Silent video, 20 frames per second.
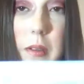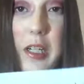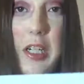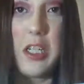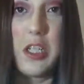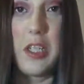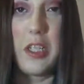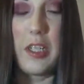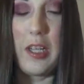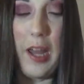
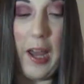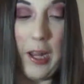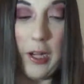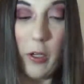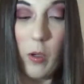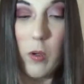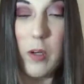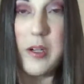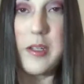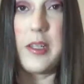each of the
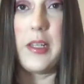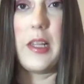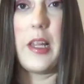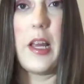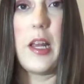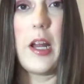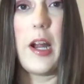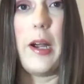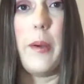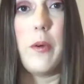categories, and
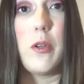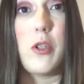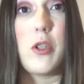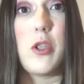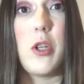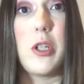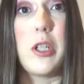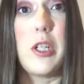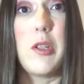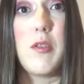then I will
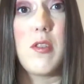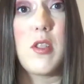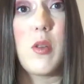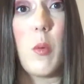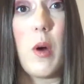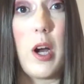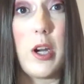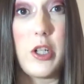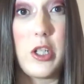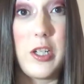show you
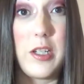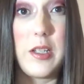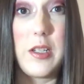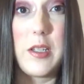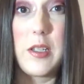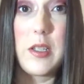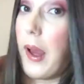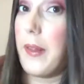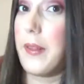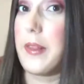
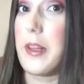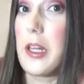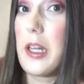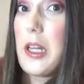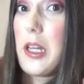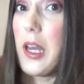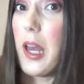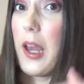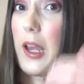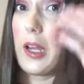swatches at
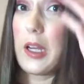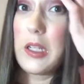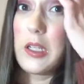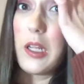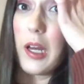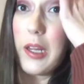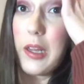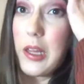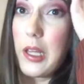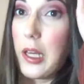the
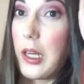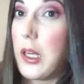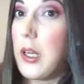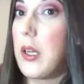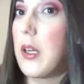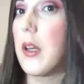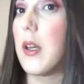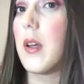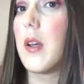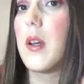end, I
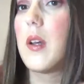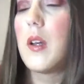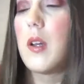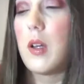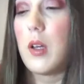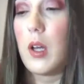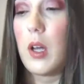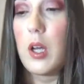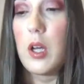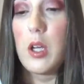think.
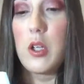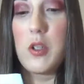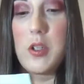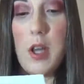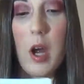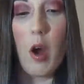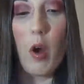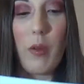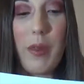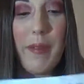
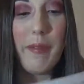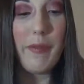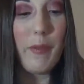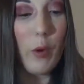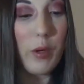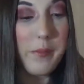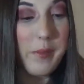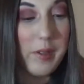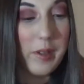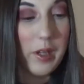So the
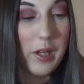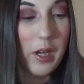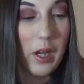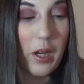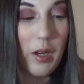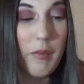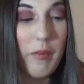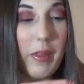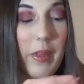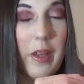formula
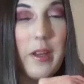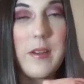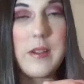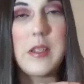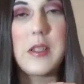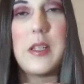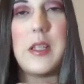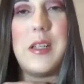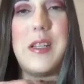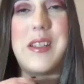of
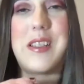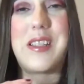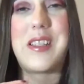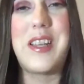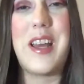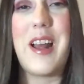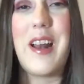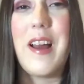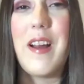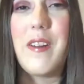this is
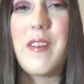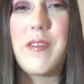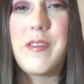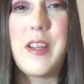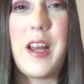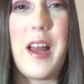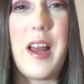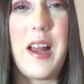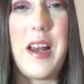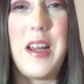10 out of
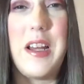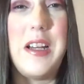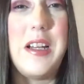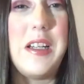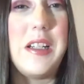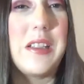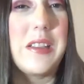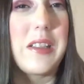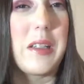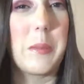10.
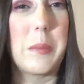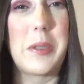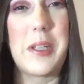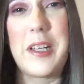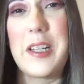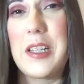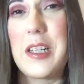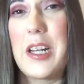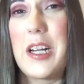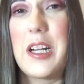It is
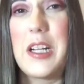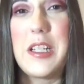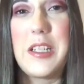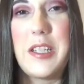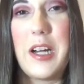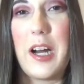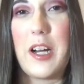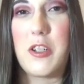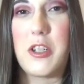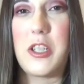completely
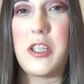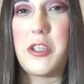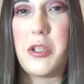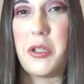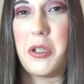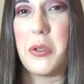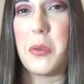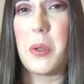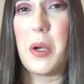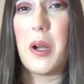Natasha
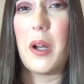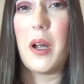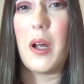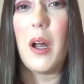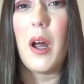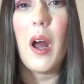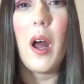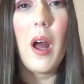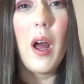Denona